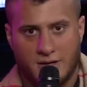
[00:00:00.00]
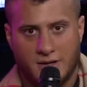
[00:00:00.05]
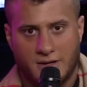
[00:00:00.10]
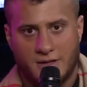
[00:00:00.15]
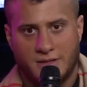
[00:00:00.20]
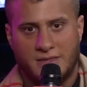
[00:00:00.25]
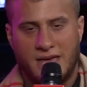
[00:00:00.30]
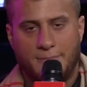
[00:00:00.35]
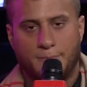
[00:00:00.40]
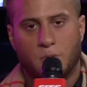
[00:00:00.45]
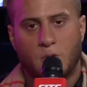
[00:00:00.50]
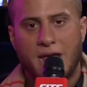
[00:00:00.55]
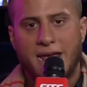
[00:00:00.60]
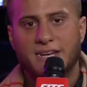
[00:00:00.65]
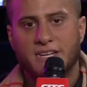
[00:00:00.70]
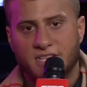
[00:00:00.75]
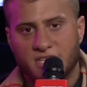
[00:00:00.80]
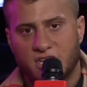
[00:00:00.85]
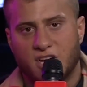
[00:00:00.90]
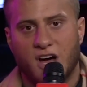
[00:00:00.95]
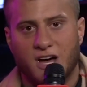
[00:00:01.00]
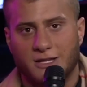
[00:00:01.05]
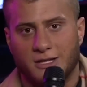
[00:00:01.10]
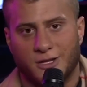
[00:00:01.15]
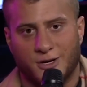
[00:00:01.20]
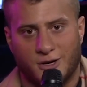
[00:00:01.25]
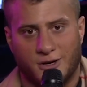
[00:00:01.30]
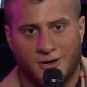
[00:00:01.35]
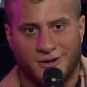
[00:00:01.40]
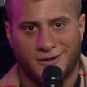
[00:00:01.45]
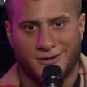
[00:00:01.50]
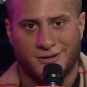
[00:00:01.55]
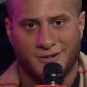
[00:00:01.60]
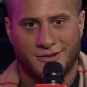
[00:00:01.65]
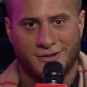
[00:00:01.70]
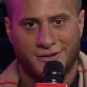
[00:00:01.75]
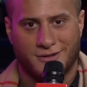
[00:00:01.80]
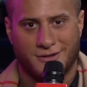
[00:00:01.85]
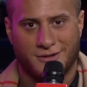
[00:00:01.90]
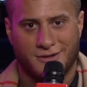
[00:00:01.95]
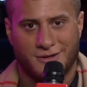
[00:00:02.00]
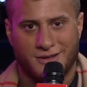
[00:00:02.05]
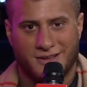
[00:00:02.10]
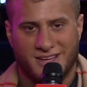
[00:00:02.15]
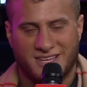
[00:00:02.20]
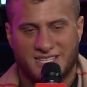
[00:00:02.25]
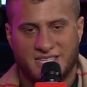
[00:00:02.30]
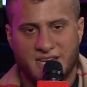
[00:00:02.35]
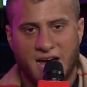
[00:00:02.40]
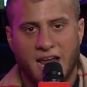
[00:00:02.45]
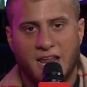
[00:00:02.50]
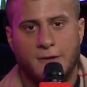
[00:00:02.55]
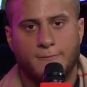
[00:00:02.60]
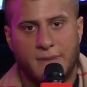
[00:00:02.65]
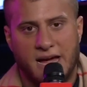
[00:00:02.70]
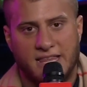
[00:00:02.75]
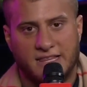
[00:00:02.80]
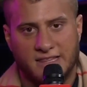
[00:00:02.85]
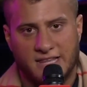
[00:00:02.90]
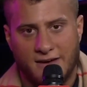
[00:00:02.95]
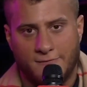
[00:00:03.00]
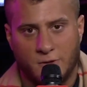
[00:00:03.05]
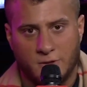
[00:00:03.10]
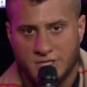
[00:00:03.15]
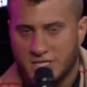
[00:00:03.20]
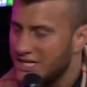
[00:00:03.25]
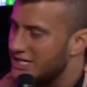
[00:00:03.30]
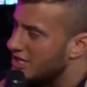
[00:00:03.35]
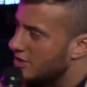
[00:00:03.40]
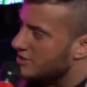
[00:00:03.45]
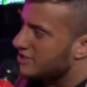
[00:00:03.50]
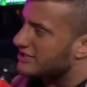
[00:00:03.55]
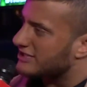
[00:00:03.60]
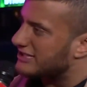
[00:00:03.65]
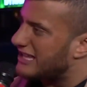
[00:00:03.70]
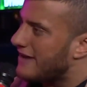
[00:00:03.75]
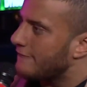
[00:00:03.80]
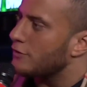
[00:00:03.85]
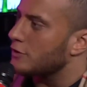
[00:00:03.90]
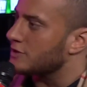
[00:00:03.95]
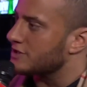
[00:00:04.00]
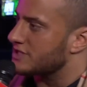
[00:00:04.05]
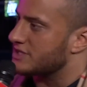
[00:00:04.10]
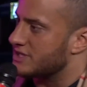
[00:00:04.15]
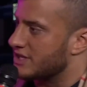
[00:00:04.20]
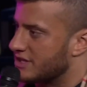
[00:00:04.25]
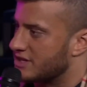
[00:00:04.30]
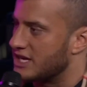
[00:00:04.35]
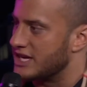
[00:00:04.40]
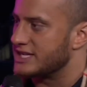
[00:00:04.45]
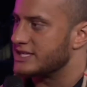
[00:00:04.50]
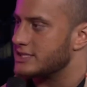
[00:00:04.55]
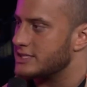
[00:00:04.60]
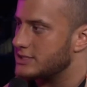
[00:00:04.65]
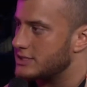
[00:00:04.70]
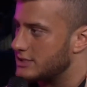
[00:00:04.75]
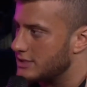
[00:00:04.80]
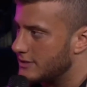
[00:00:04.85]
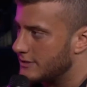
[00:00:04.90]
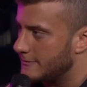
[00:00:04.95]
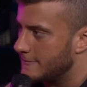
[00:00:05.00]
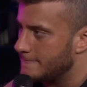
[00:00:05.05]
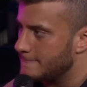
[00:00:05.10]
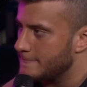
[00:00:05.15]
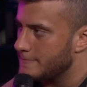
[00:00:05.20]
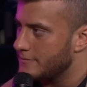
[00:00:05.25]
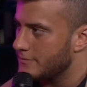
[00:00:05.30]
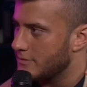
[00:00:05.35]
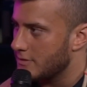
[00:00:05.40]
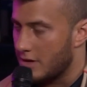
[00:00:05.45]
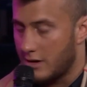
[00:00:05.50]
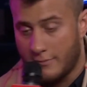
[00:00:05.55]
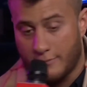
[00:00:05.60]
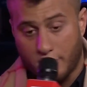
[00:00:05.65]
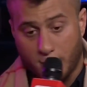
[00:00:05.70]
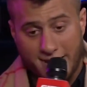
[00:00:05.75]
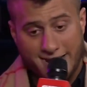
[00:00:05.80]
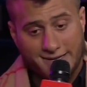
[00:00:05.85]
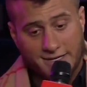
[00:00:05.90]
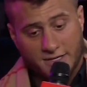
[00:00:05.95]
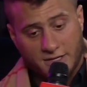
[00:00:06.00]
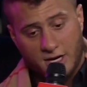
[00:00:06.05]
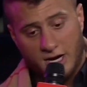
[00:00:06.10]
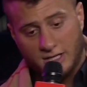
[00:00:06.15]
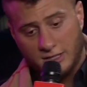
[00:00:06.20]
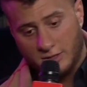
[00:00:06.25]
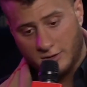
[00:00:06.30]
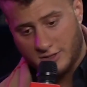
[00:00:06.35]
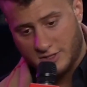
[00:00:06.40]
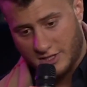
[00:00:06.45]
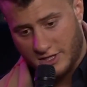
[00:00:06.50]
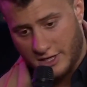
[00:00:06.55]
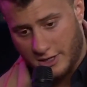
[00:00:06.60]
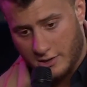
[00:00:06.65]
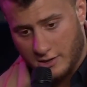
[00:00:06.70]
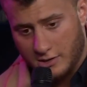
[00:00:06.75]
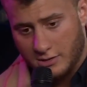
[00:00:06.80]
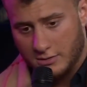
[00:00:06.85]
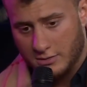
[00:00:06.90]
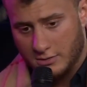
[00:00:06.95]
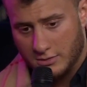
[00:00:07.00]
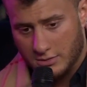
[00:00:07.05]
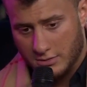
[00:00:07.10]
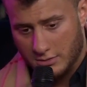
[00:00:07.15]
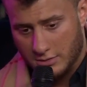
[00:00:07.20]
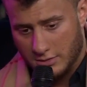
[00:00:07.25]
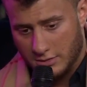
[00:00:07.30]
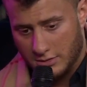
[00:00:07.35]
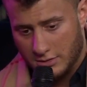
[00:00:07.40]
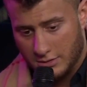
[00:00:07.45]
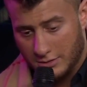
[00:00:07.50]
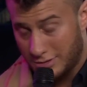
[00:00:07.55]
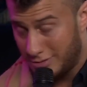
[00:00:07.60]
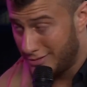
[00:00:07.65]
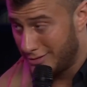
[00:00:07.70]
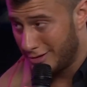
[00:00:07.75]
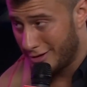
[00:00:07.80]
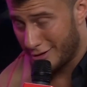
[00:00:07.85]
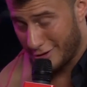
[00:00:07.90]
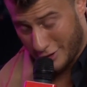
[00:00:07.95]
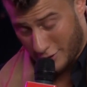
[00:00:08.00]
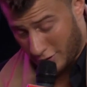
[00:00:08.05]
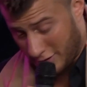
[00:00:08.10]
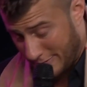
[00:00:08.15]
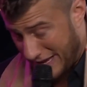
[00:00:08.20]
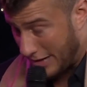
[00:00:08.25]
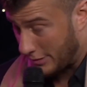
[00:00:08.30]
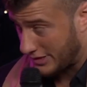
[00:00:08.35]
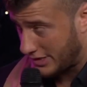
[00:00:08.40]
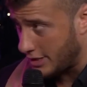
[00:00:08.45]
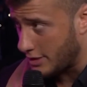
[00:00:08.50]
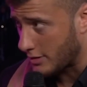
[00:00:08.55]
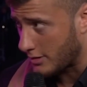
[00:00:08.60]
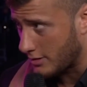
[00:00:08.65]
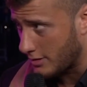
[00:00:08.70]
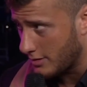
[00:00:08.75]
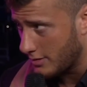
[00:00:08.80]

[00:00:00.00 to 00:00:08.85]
that Brandon Cutler is not on my level. See, there's levels to this. Brandon Cutler's here. You're about here.